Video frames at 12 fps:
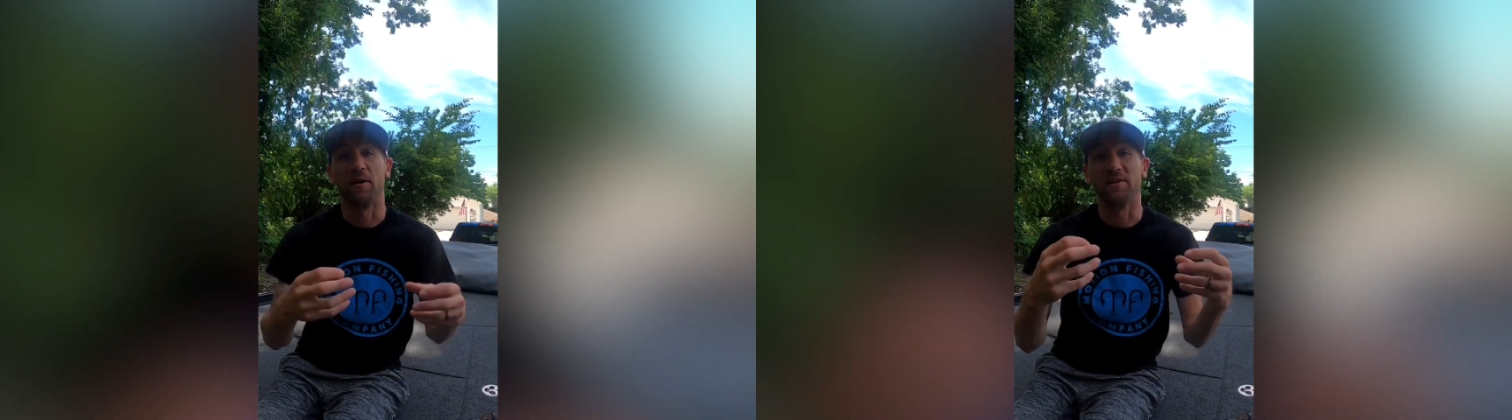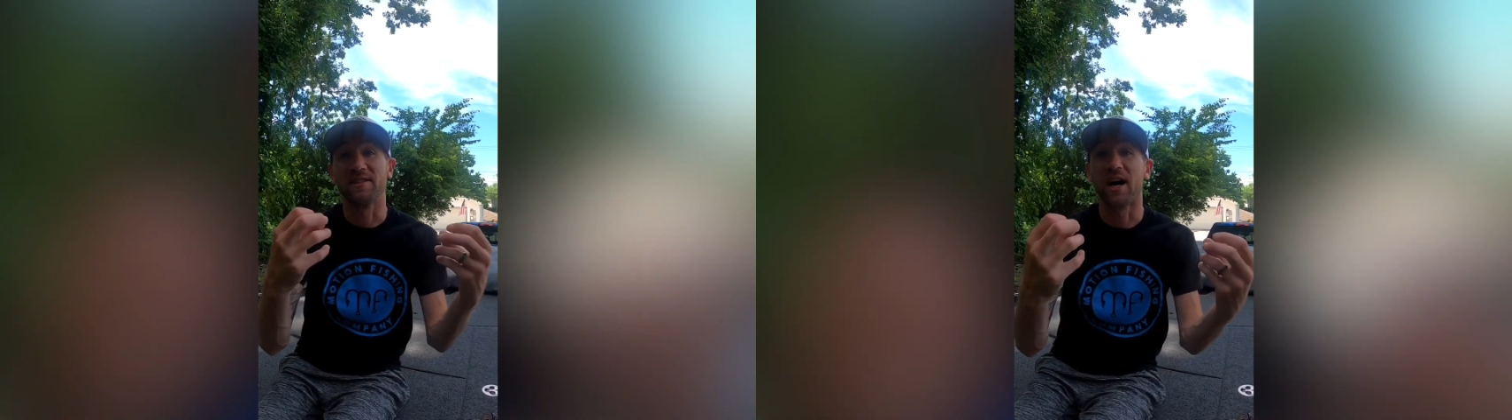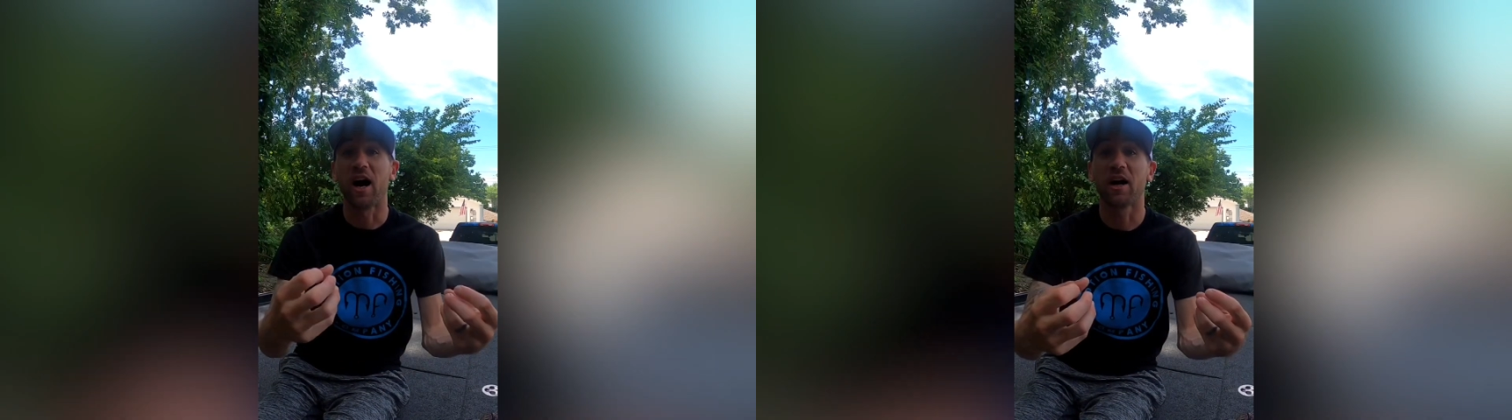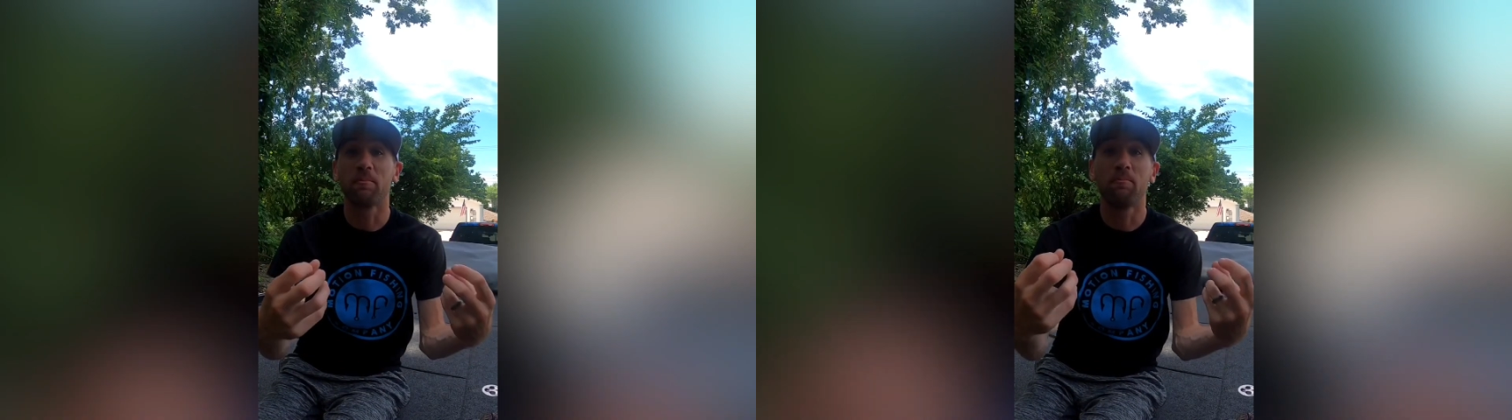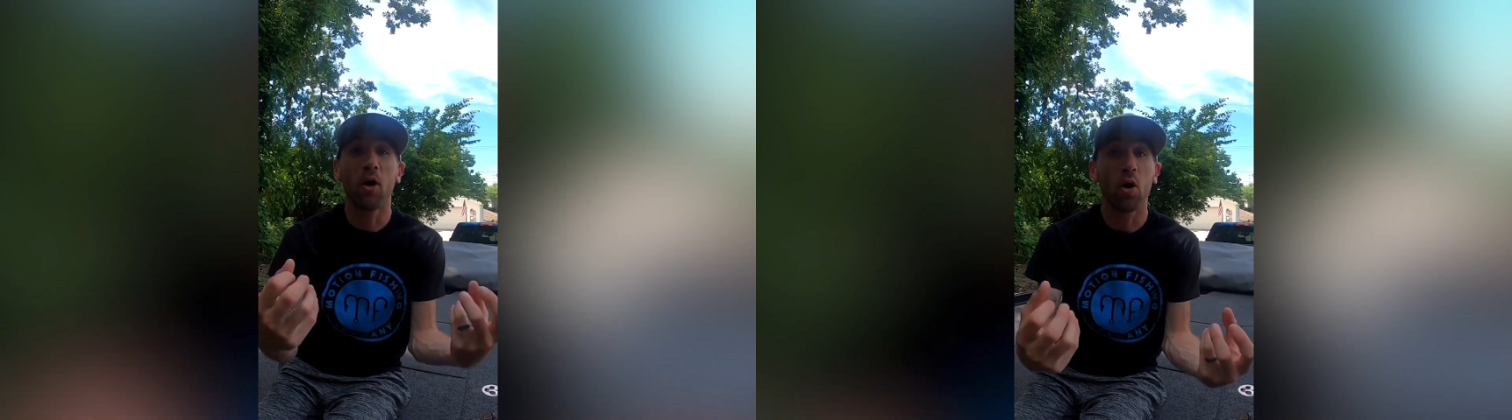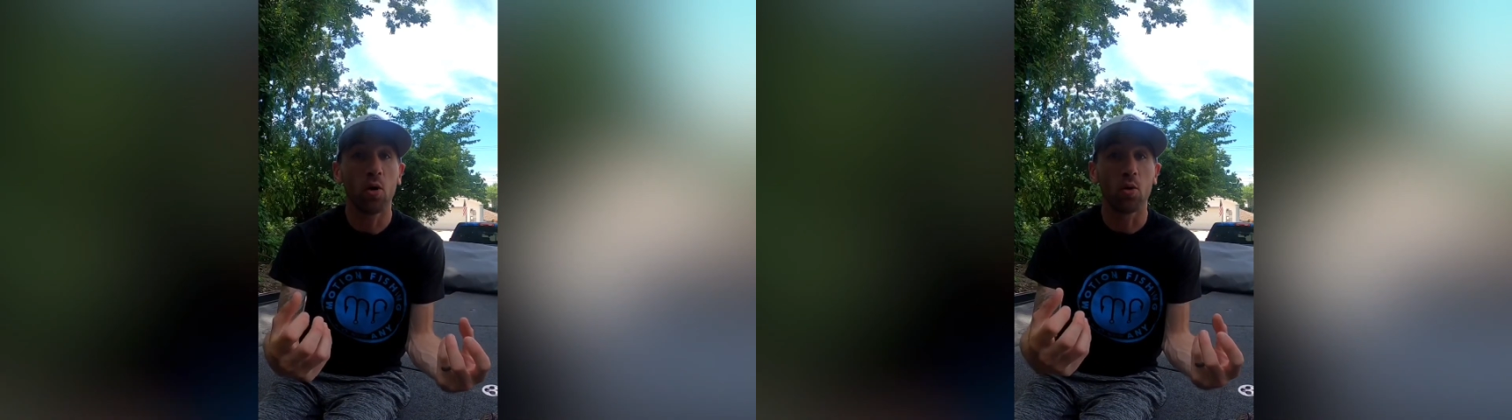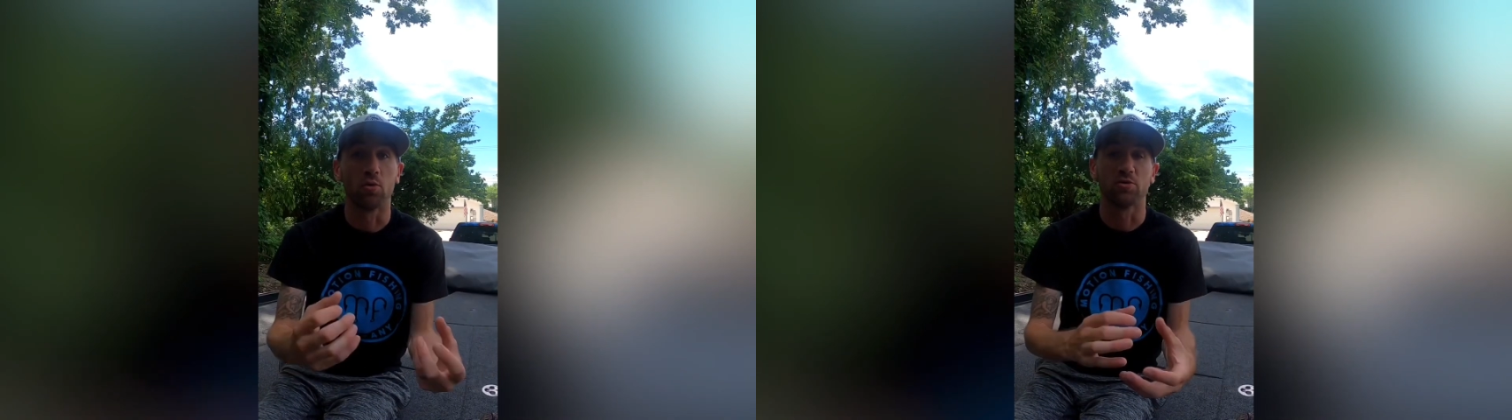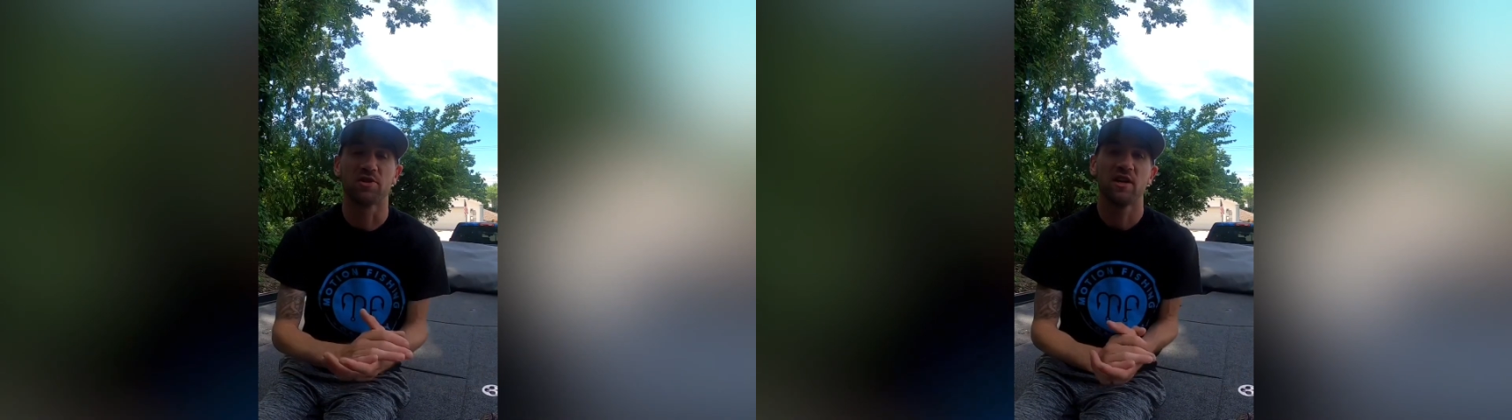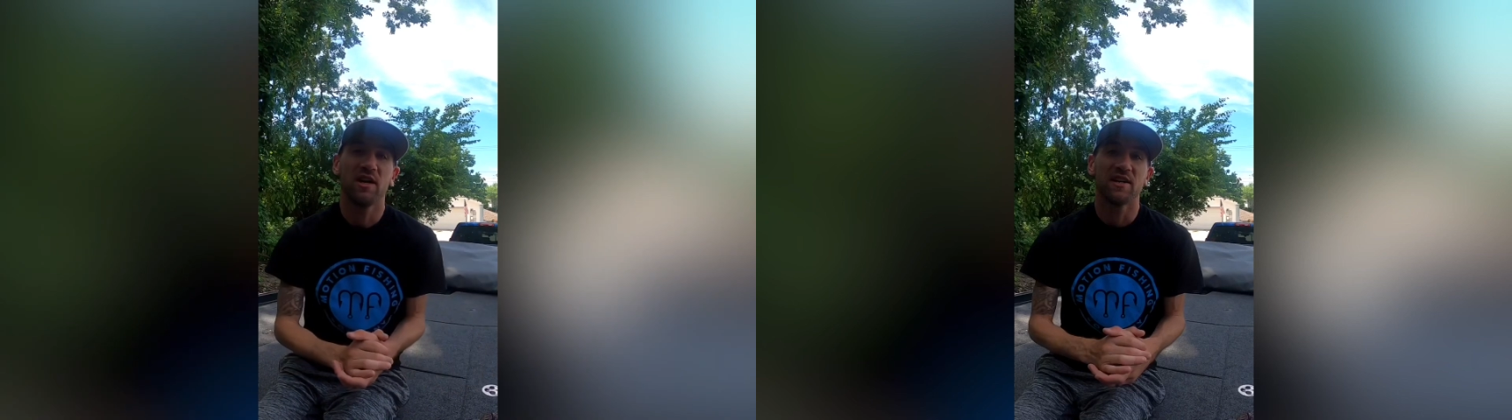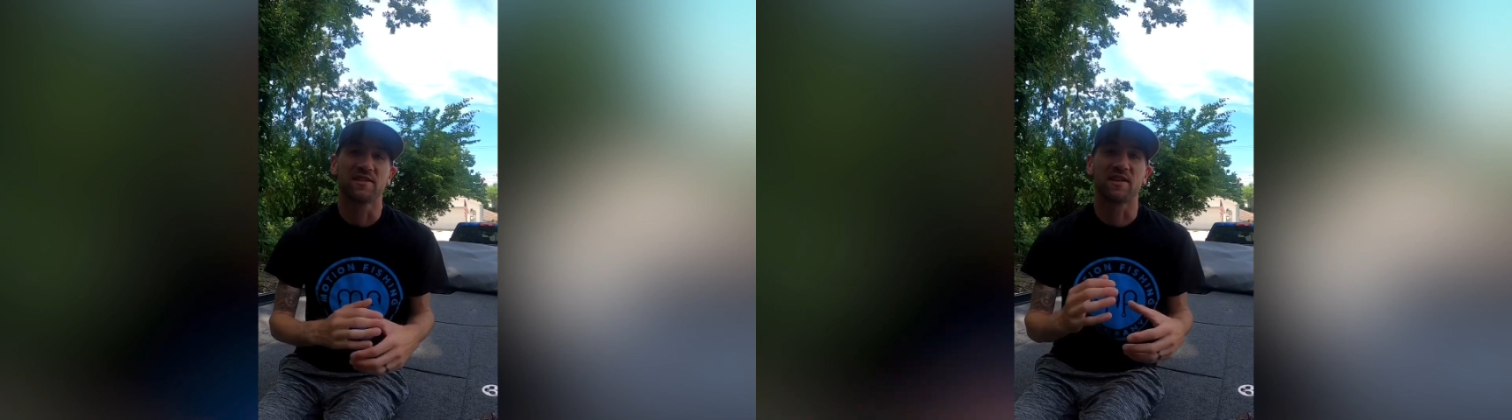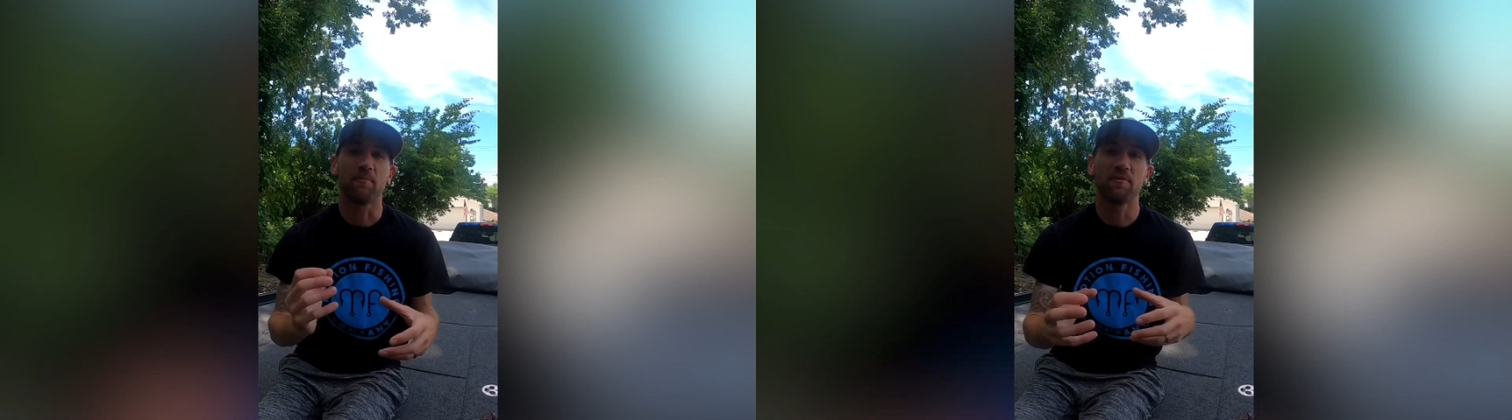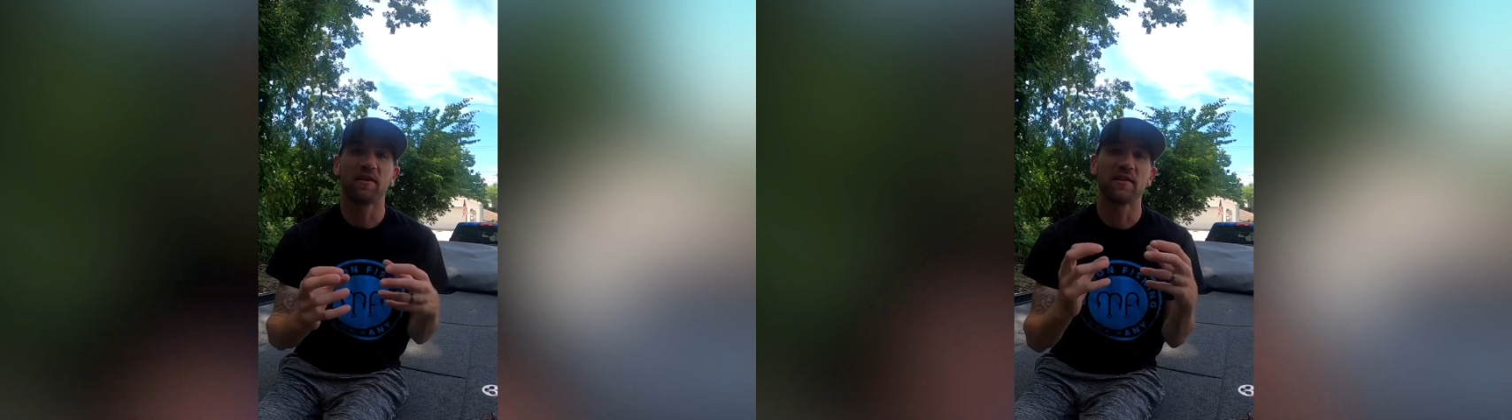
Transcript: dock poles, something